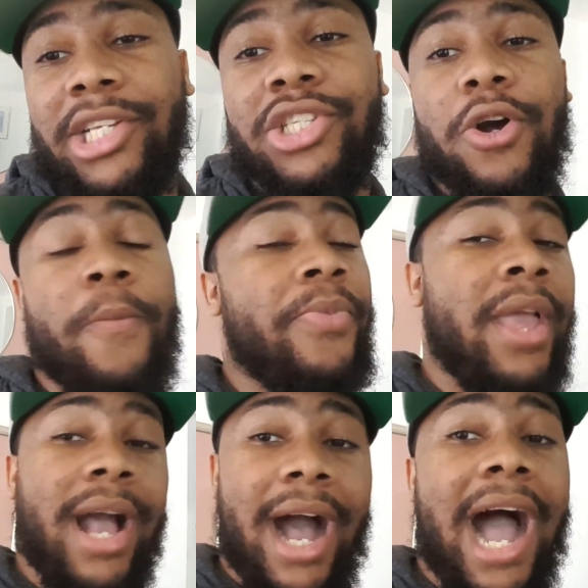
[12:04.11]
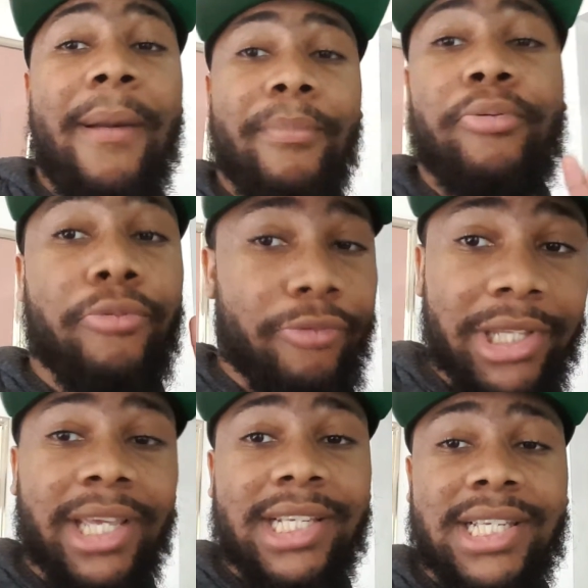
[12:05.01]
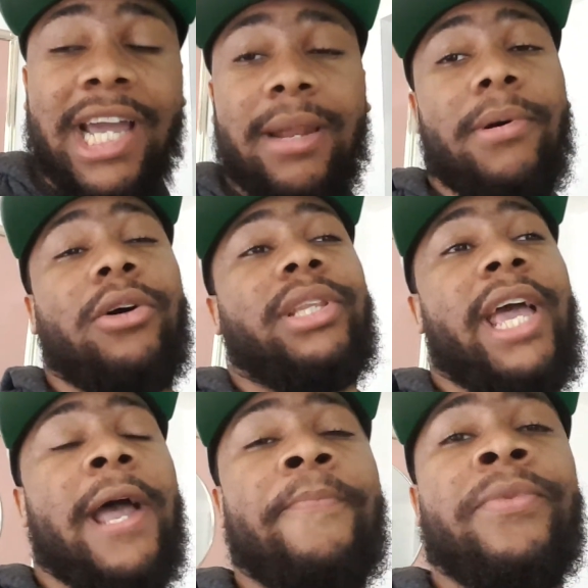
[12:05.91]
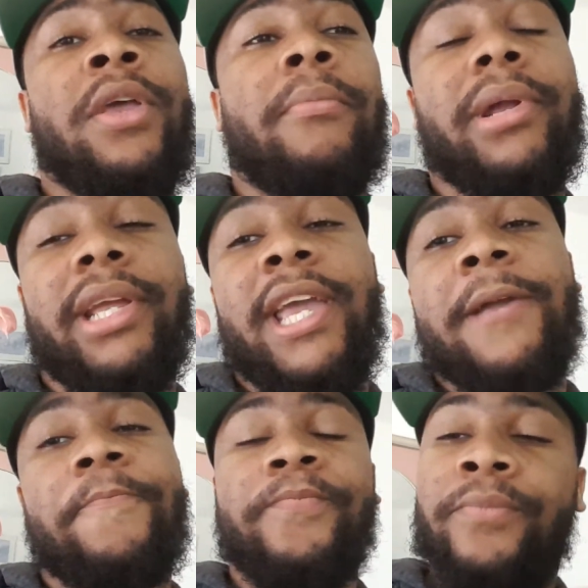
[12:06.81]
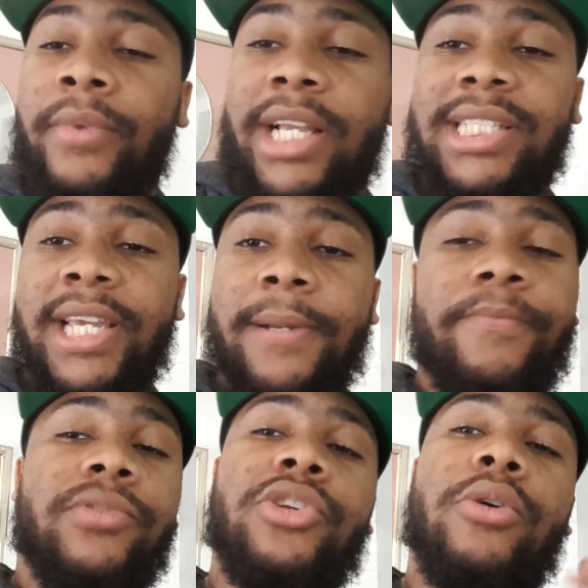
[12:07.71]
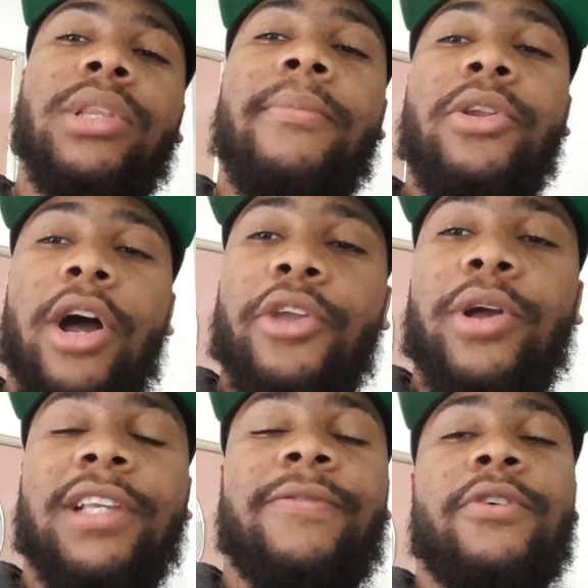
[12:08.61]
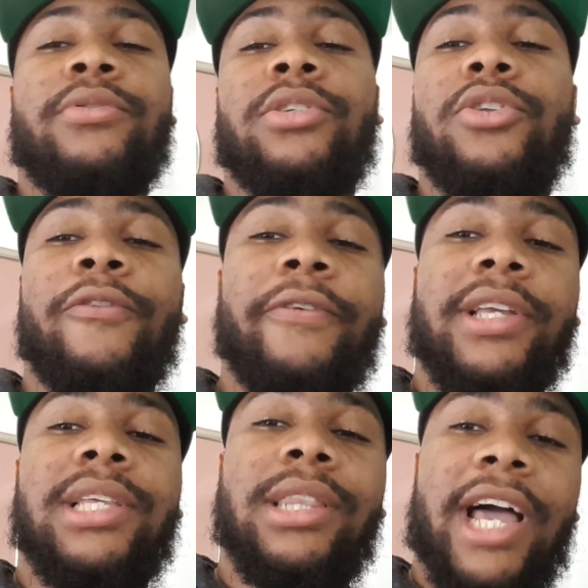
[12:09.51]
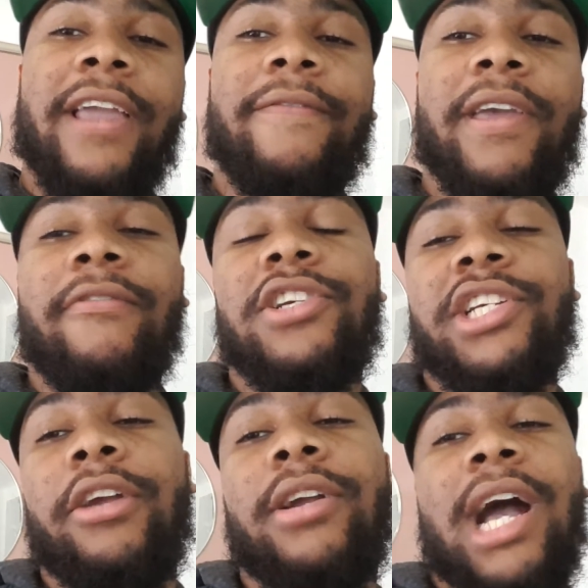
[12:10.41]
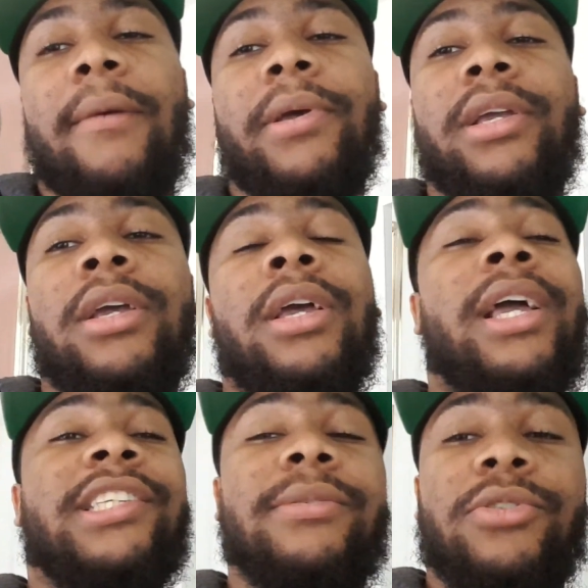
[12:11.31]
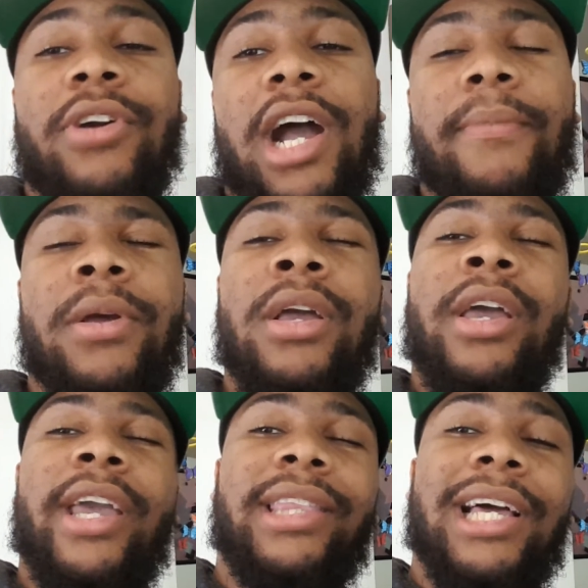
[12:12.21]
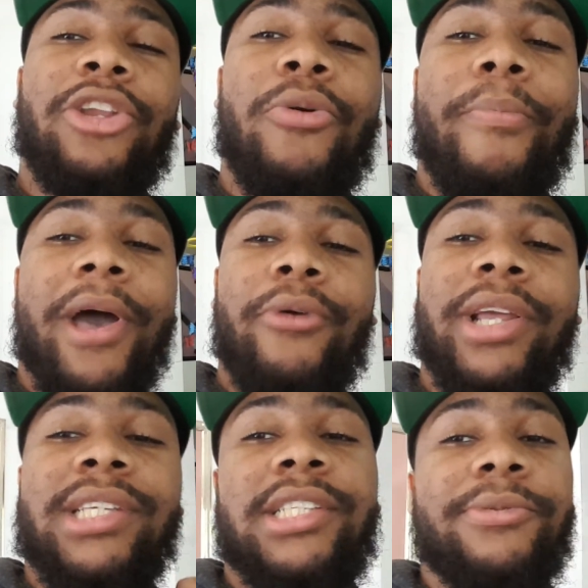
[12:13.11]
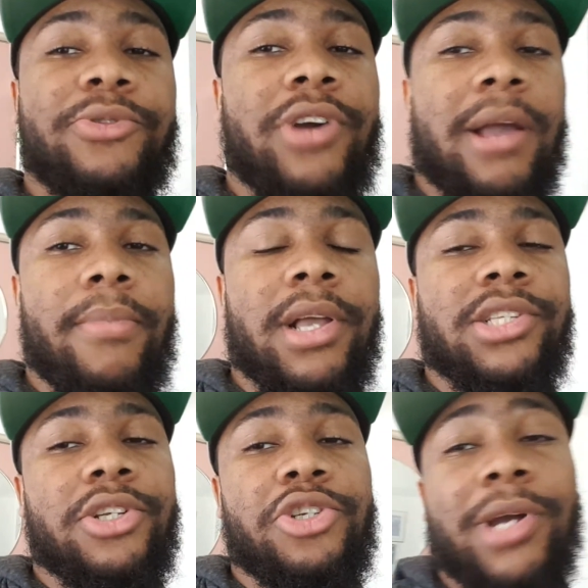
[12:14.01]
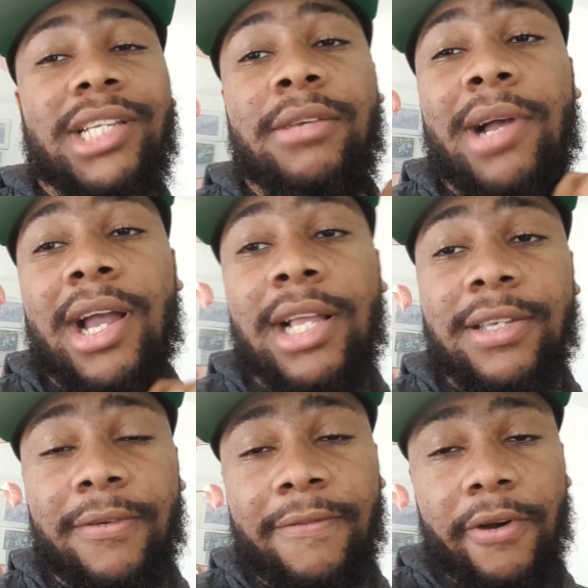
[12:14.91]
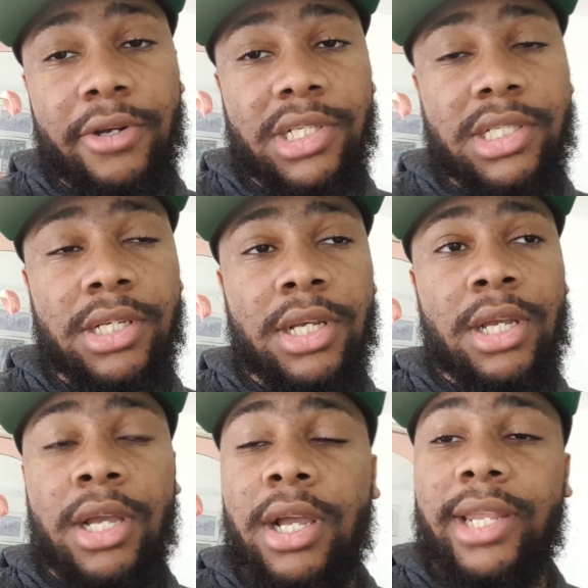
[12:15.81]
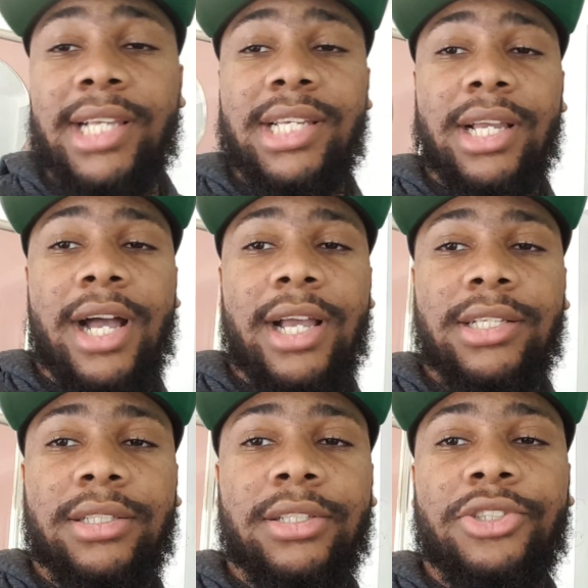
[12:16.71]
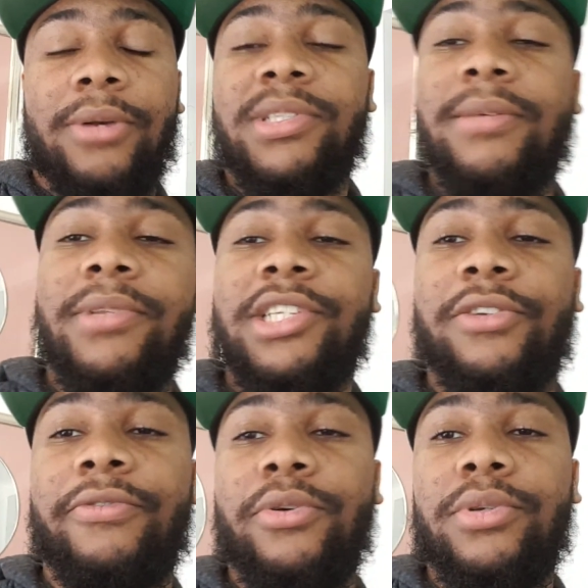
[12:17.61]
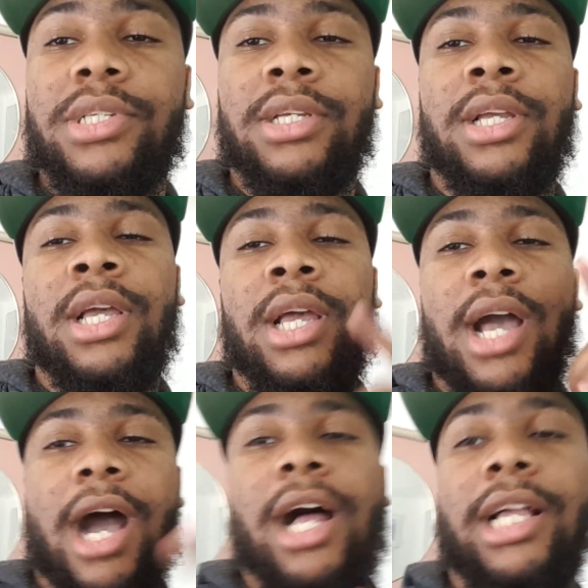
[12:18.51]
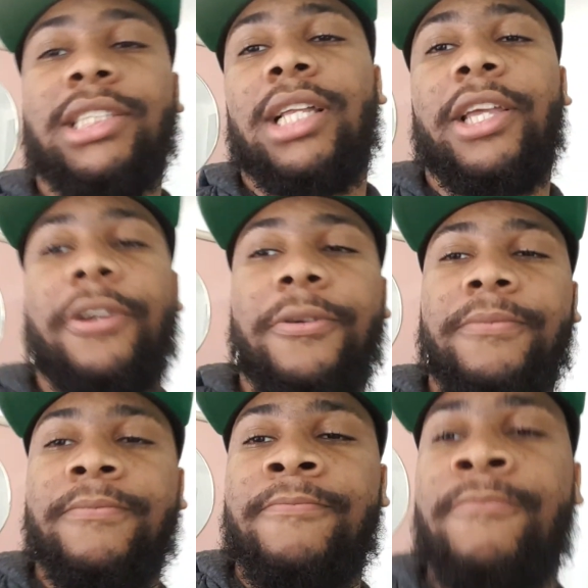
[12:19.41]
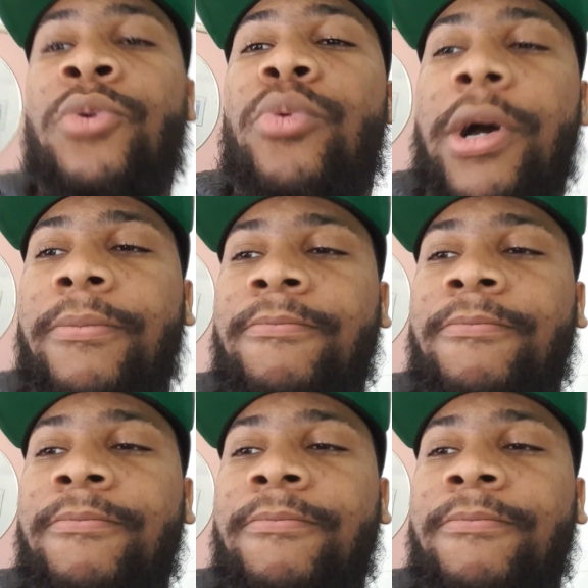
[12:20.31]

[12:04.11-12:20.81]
So I'm really excited about that. But again, that's it. So let me know how you guys feel. Don't forget to like, favorite, share, comment, and subscribe. Hit that little bell next to the subscribe button so that you guys get my content first. And that's it, guys. So I'm SimDCsReviews. I'll holler at y'all later. 1.